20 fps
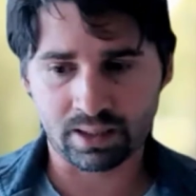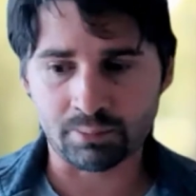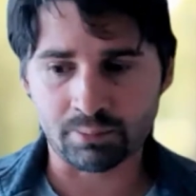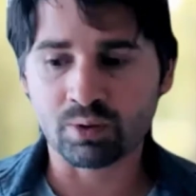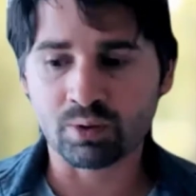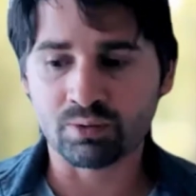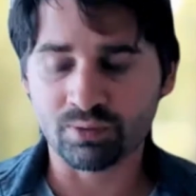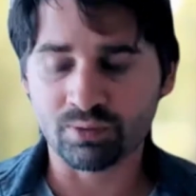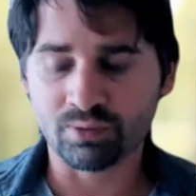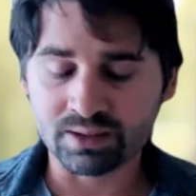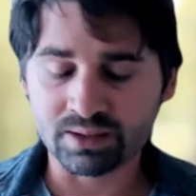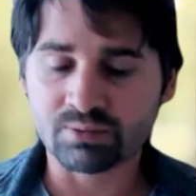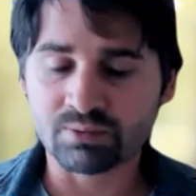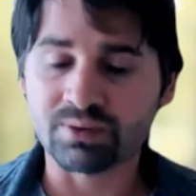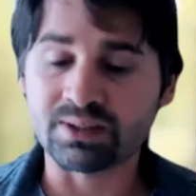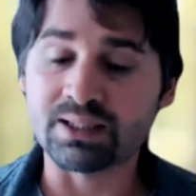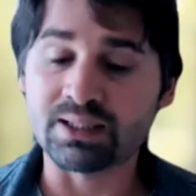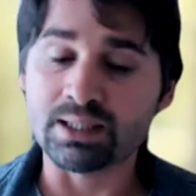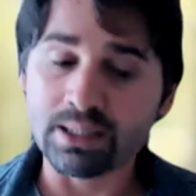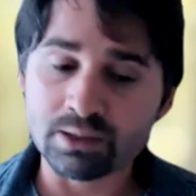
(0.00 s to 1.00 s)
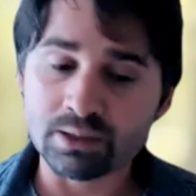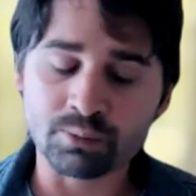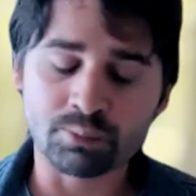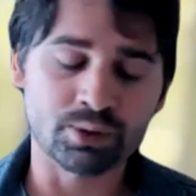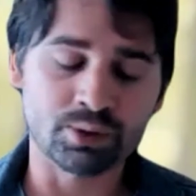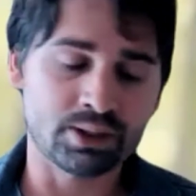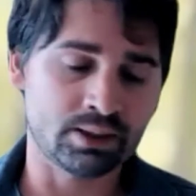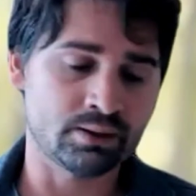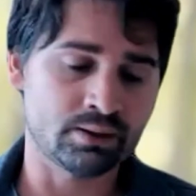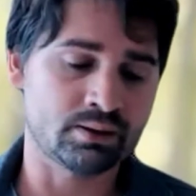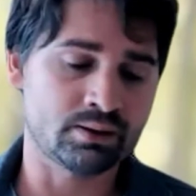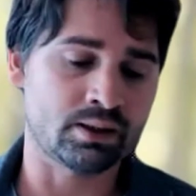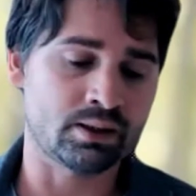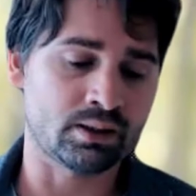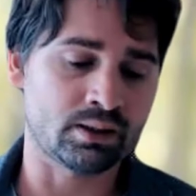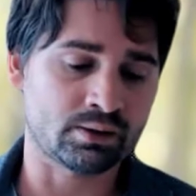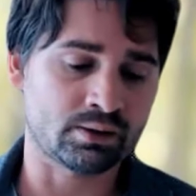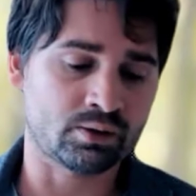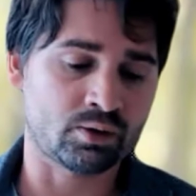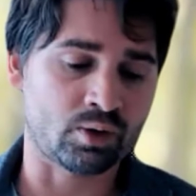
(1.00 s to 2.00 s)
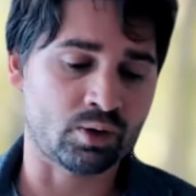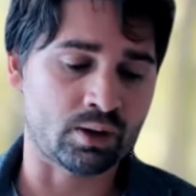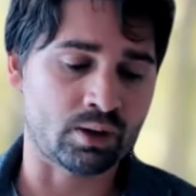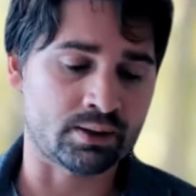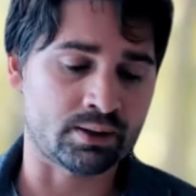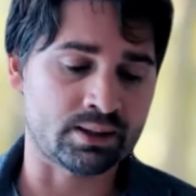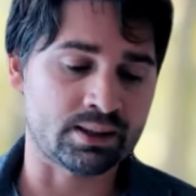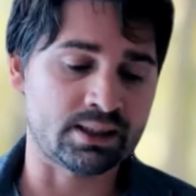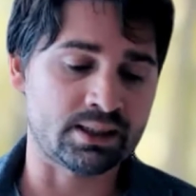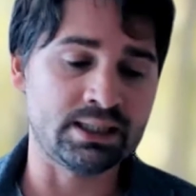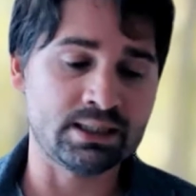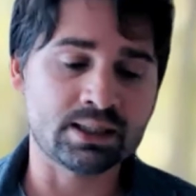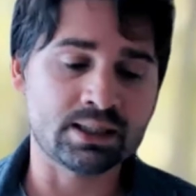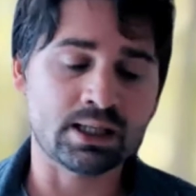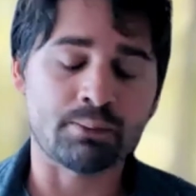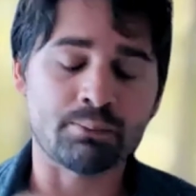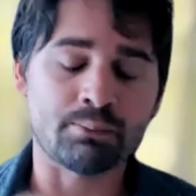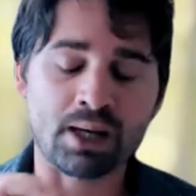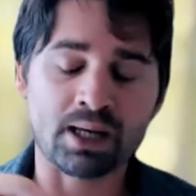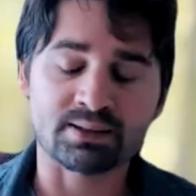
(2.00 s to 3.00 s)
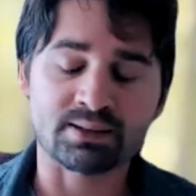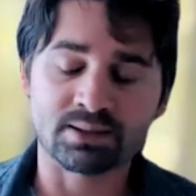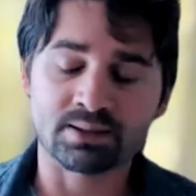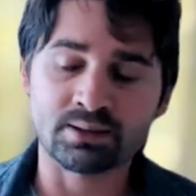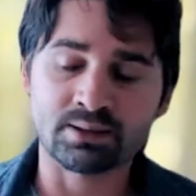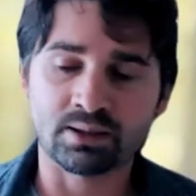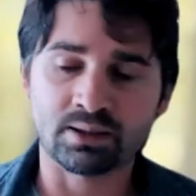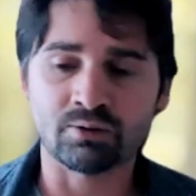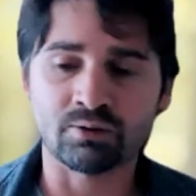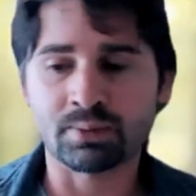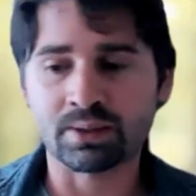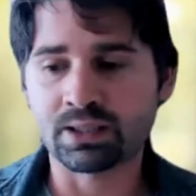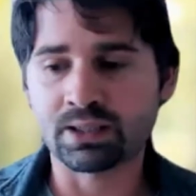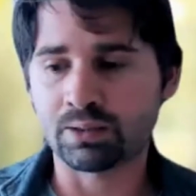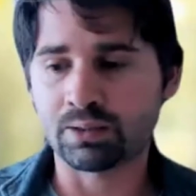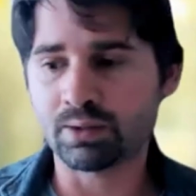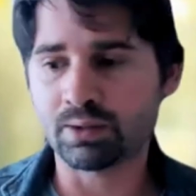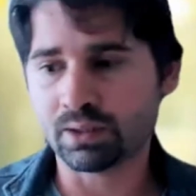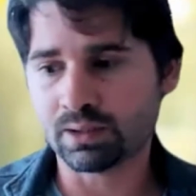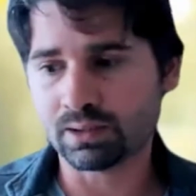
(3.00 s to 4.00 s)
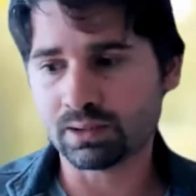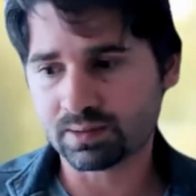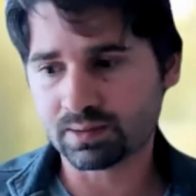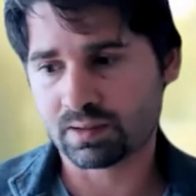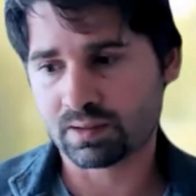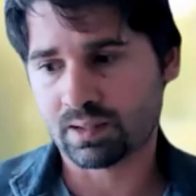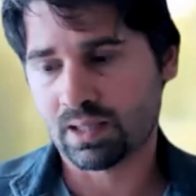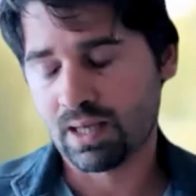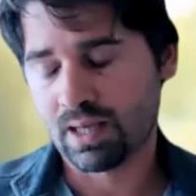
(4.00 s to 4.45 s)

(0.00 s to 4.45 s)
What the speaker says: I'm convinced we need to put in the heat capacity of materials.